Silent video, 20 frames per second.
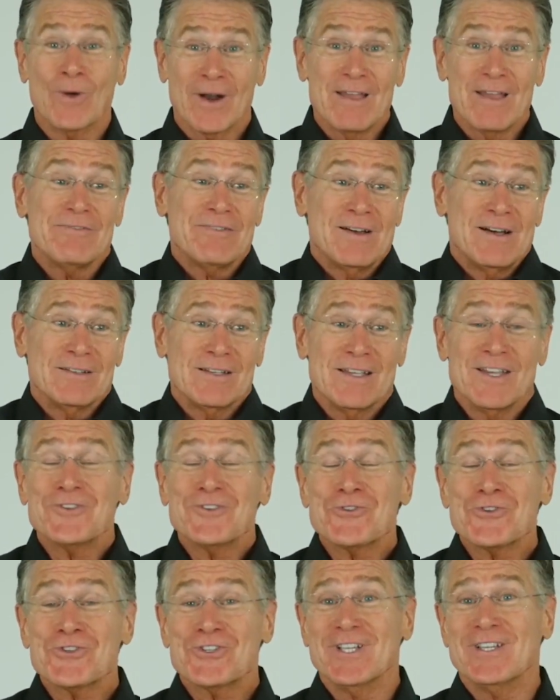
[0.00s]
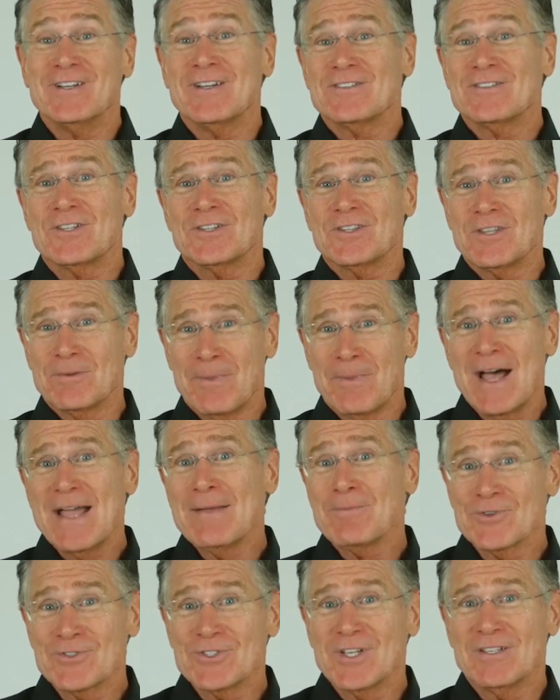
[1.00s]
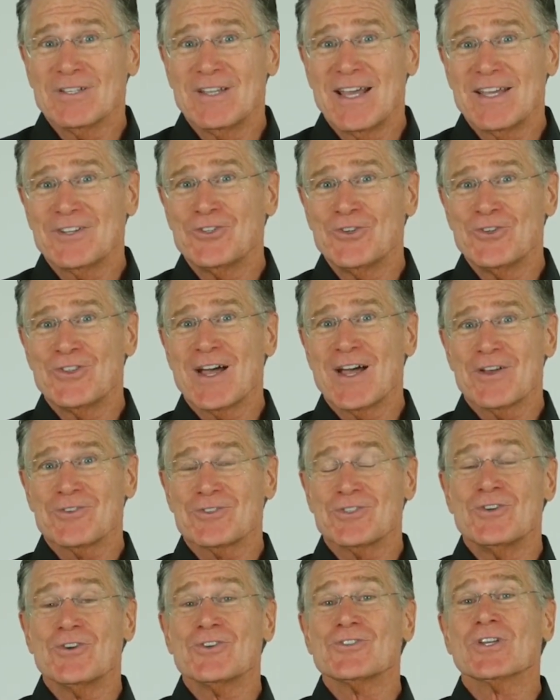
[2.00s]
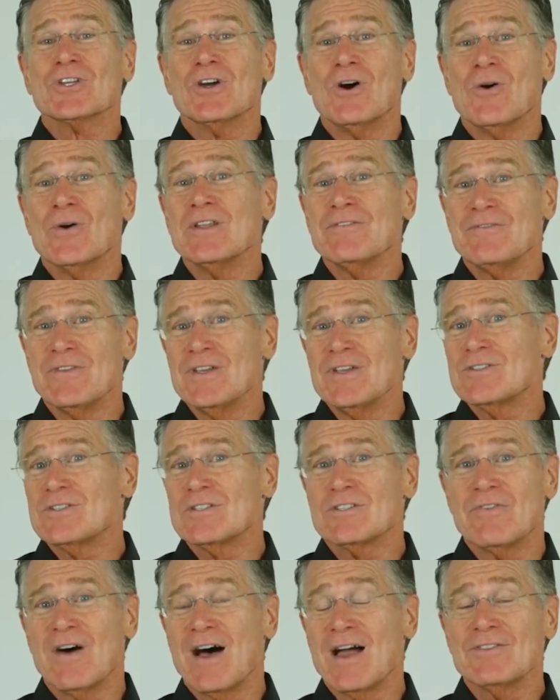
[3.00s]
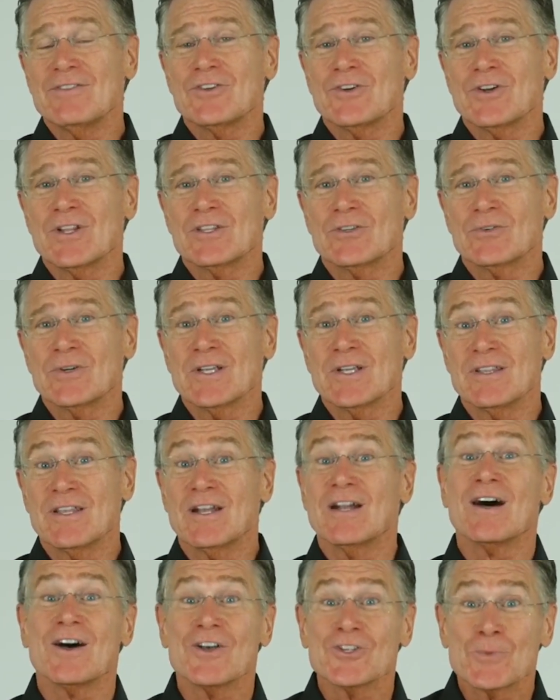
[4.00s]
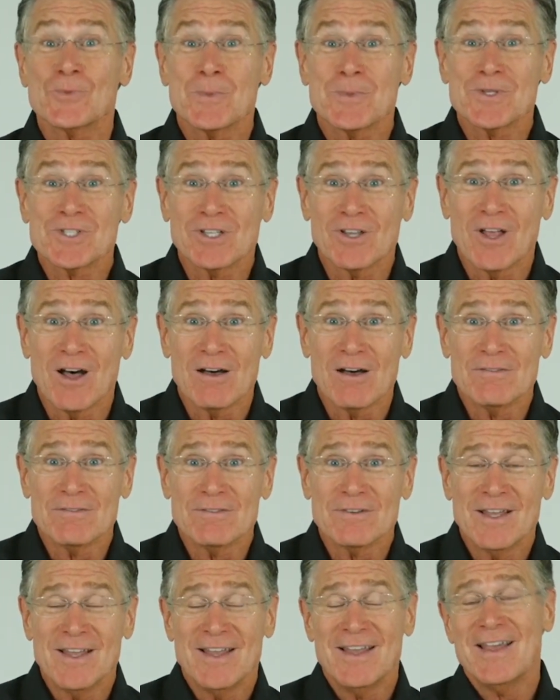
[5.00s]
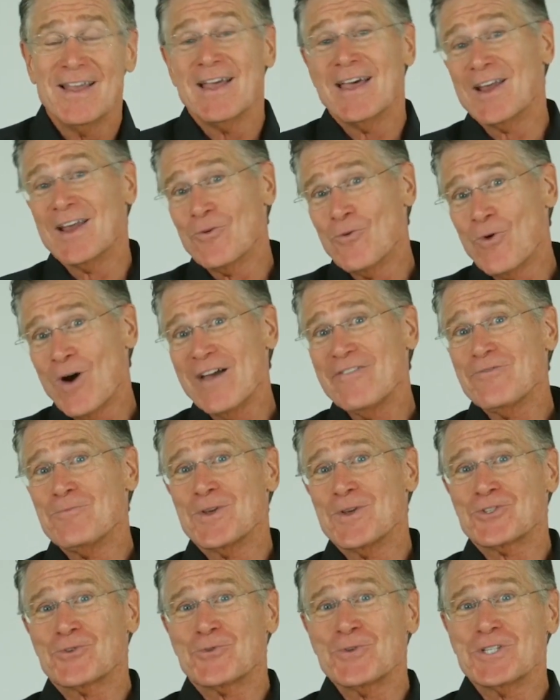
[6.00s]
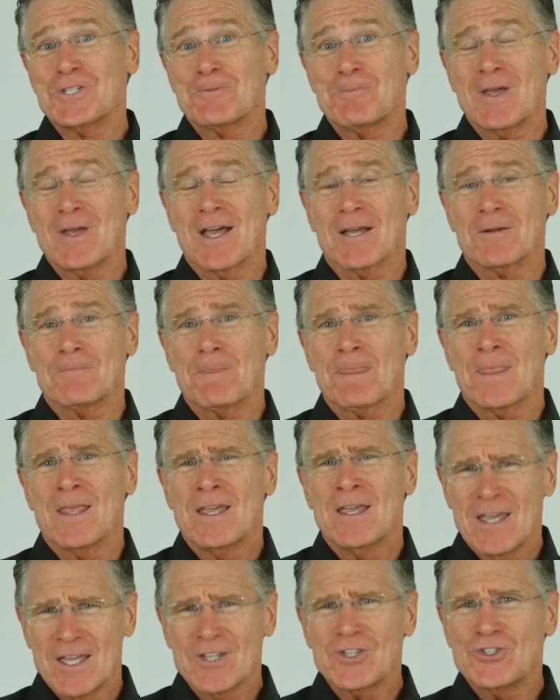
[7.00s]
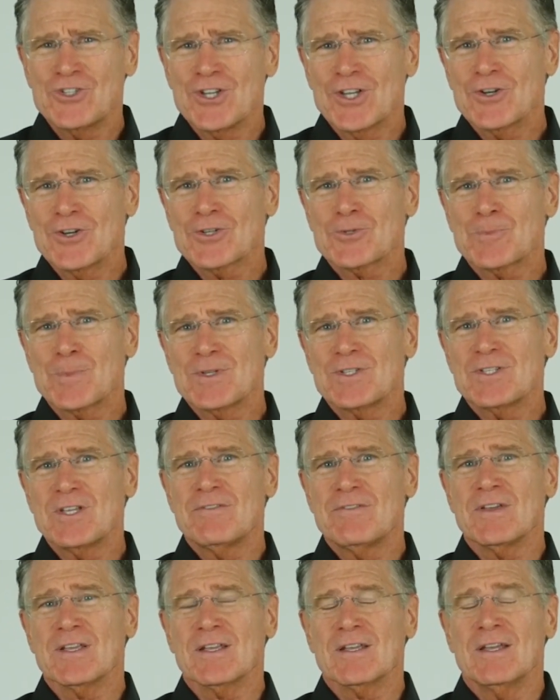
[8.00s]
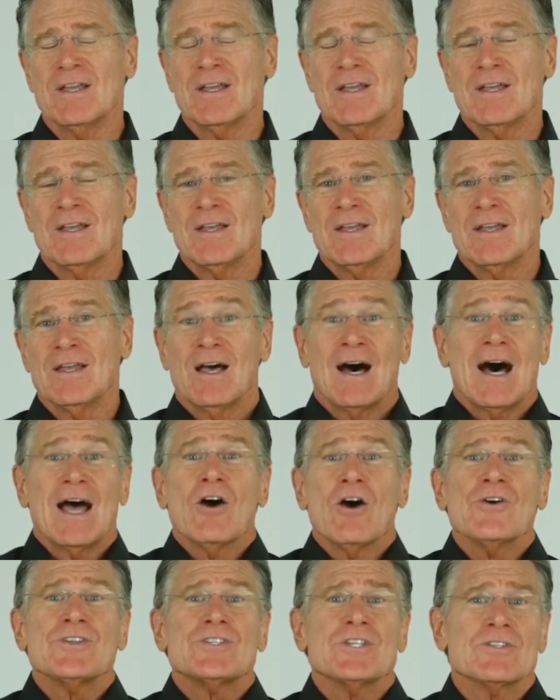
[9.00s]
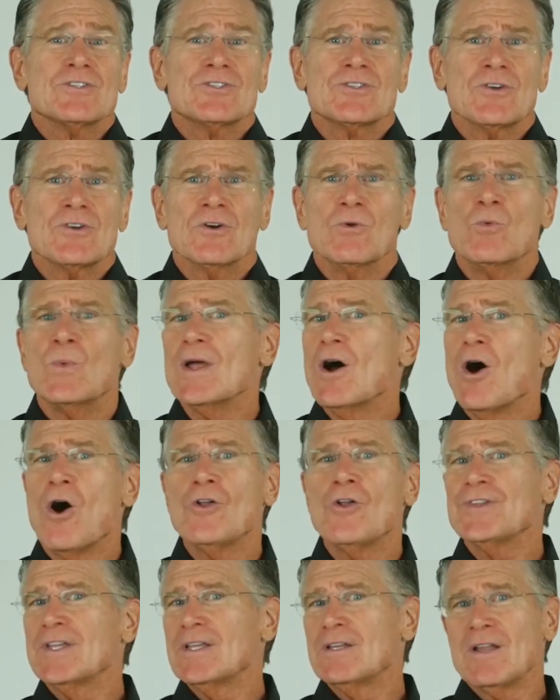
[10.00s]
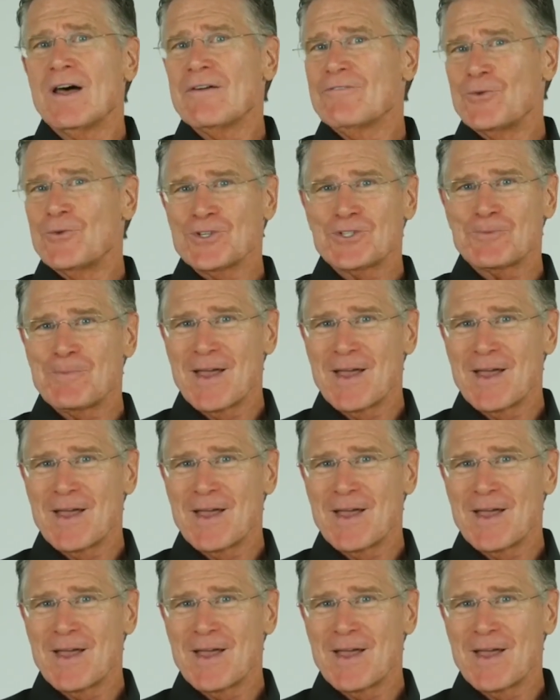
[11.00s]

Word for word: What I found interesting is that the Bible said that 2,000 years ago in Ephesians 5.33, that a husband must love and a wife must respect. It's gender specific. I always insert, we all need love and